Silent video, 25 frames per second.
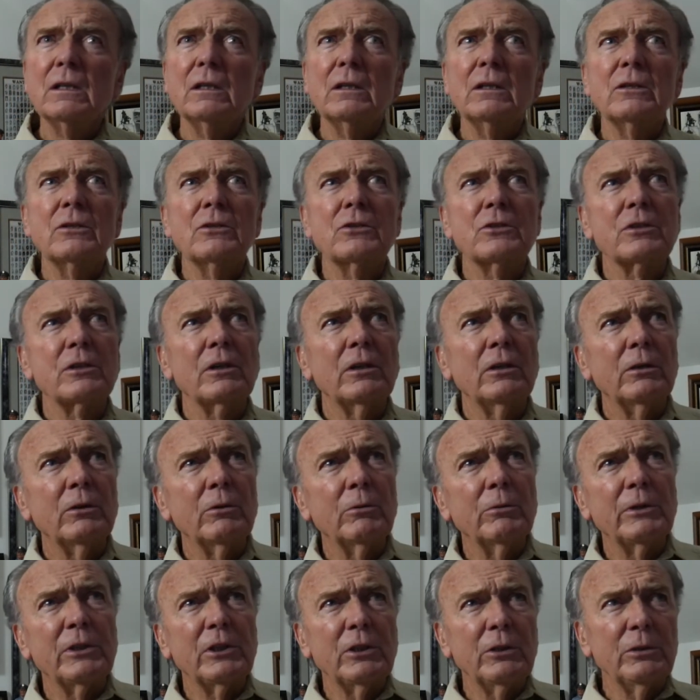So
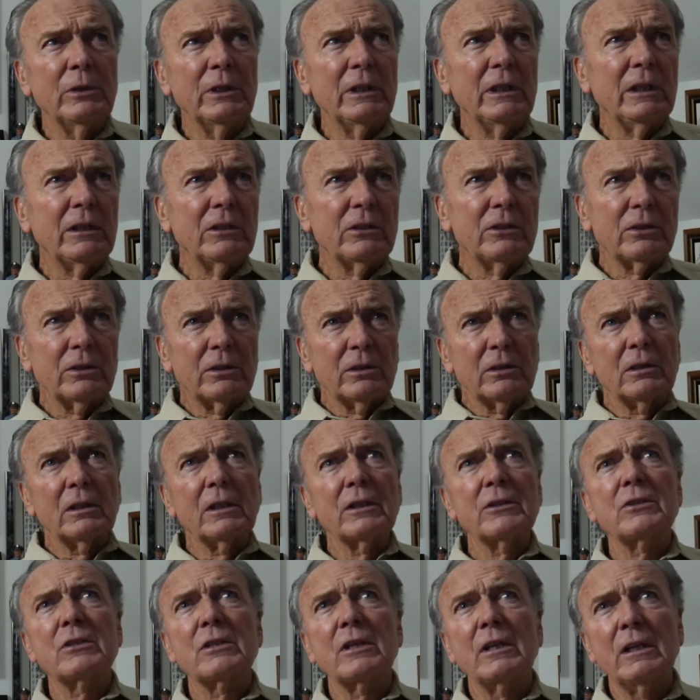when you enter,
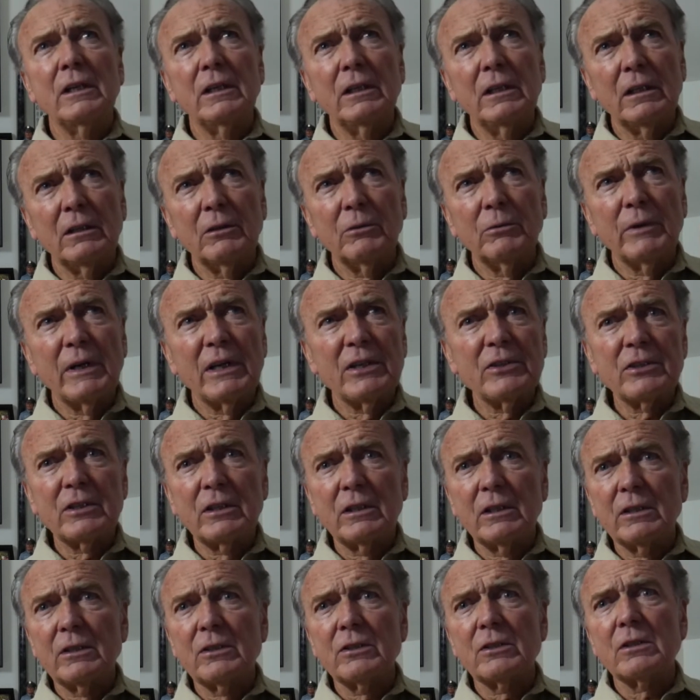let's say, a
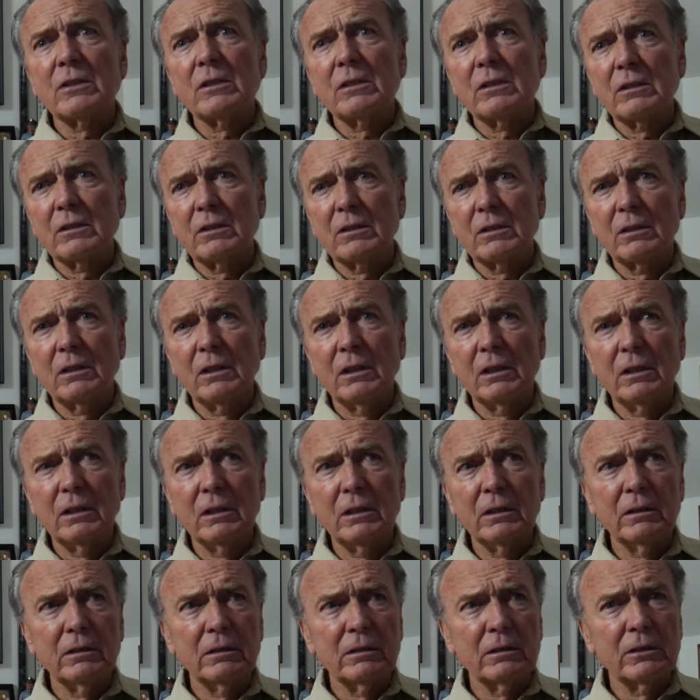residence
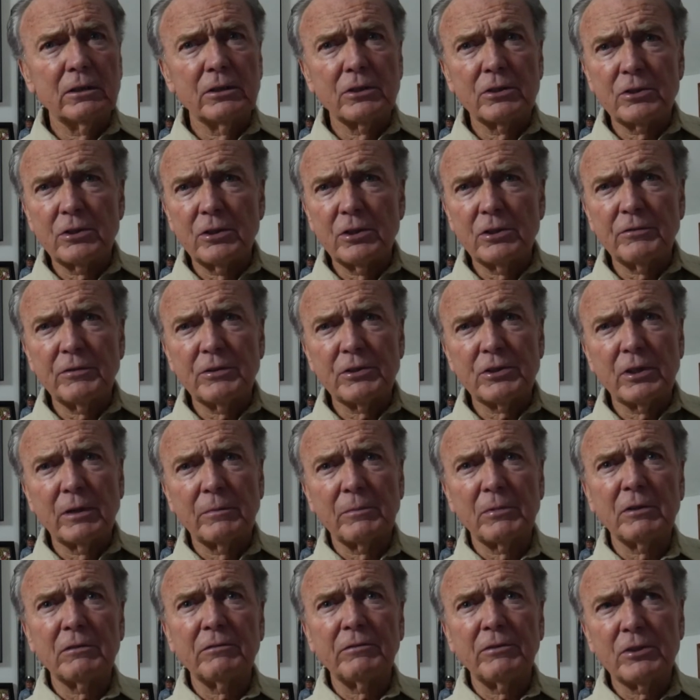to search for
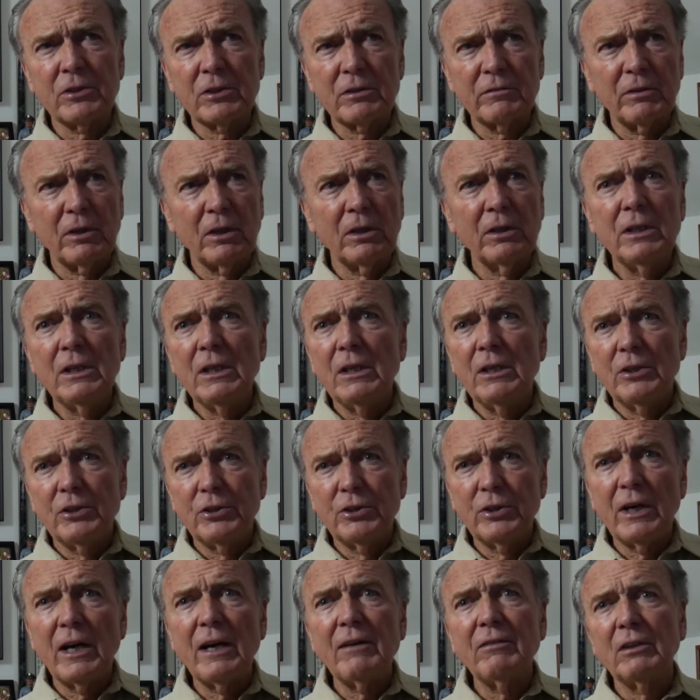something, first of all, do
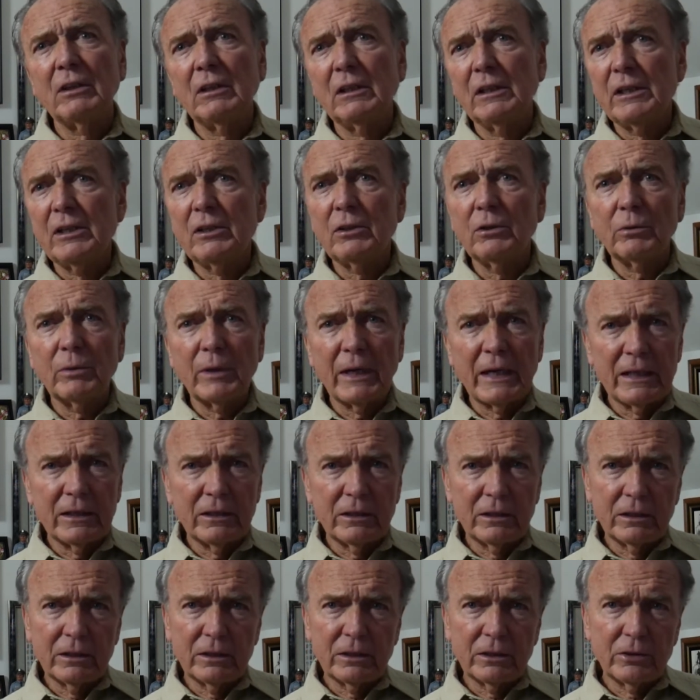you have a legal
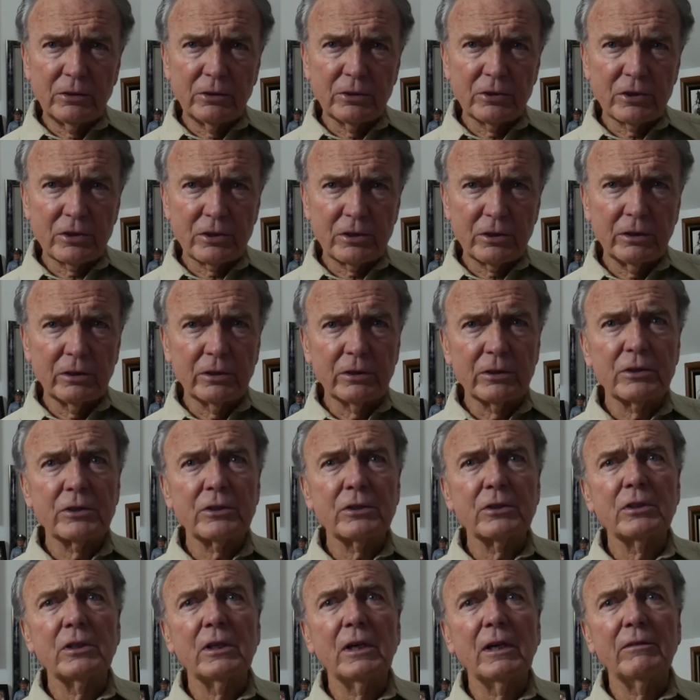right to search?
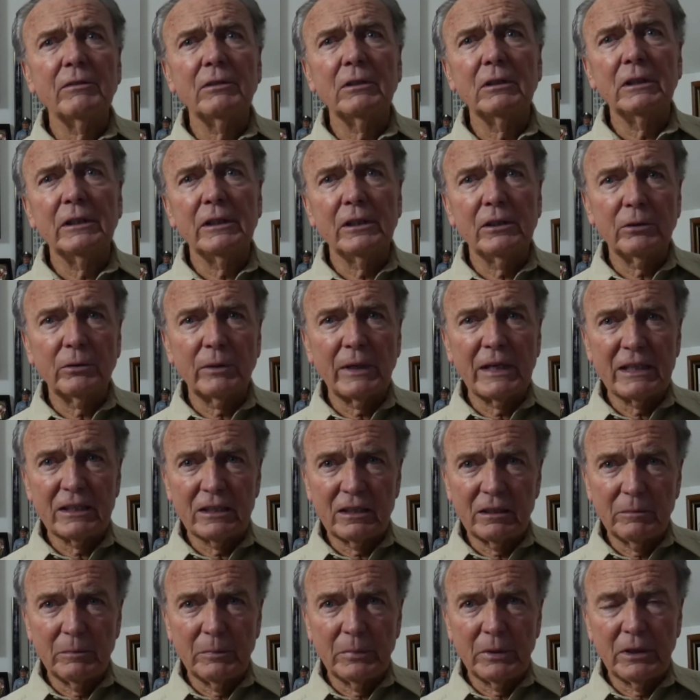Do you have a legal right
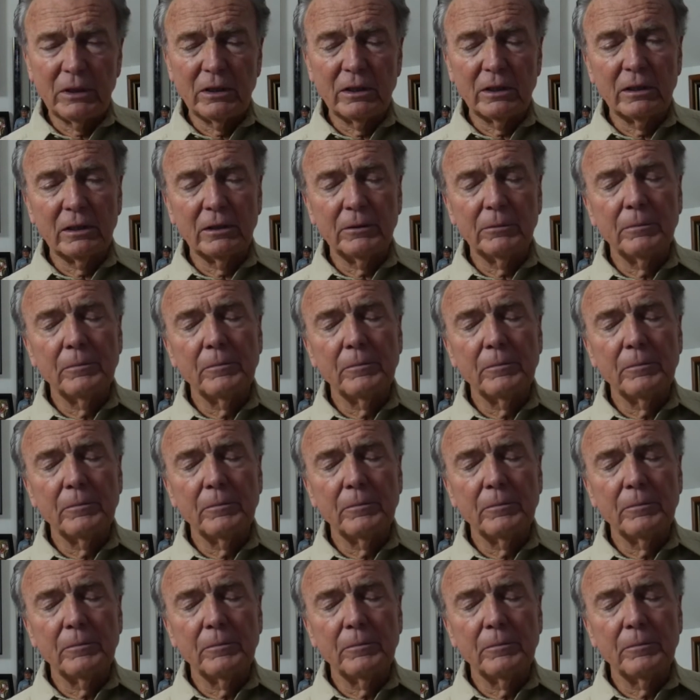to be there?